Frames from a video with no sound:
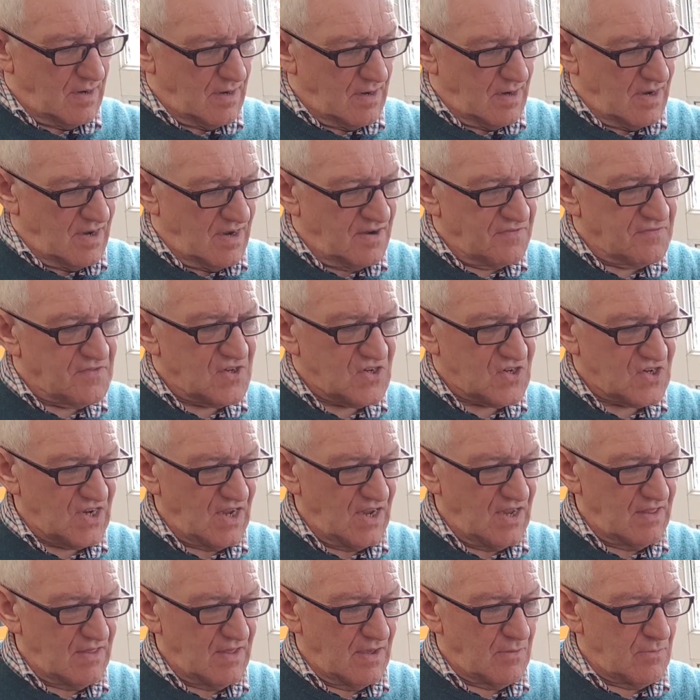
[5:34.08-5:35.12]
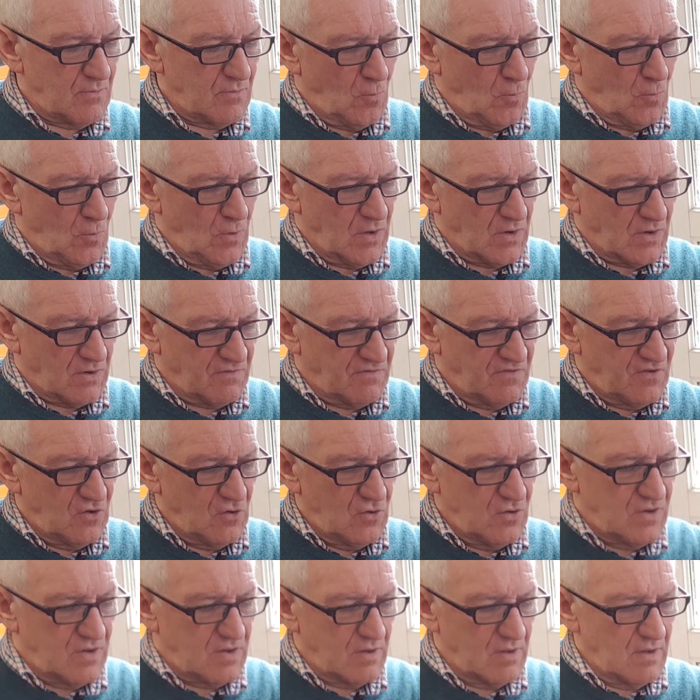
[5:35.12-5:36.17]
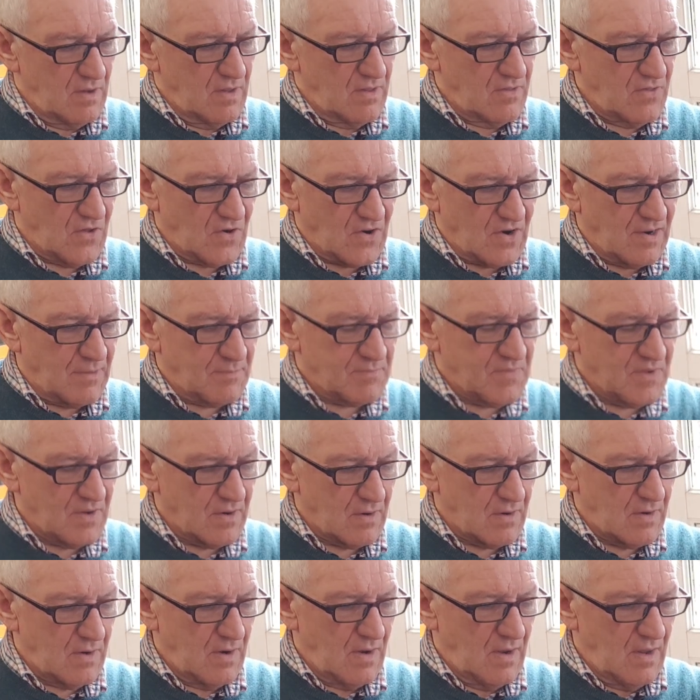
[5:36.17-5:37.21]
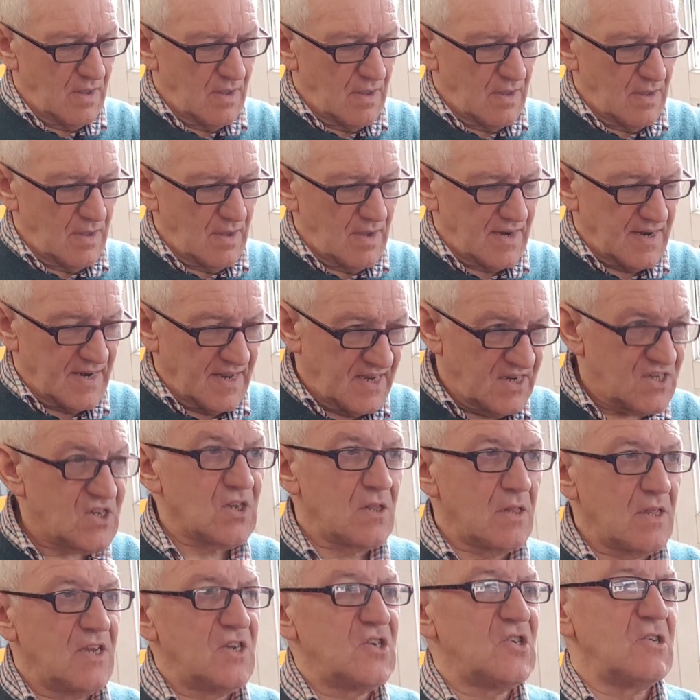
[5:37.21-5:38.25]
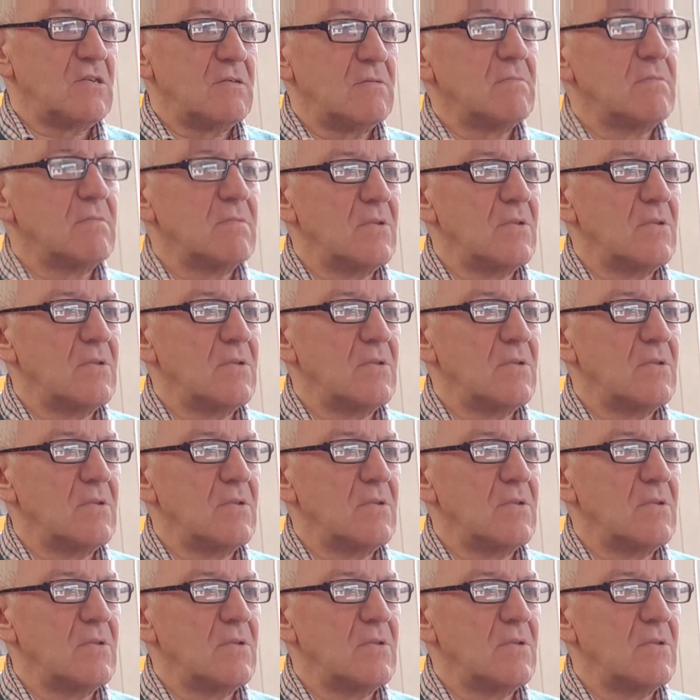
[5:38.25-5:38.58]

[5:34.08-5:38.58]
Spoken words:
I have to say that we reviewed the Raptor in isolation.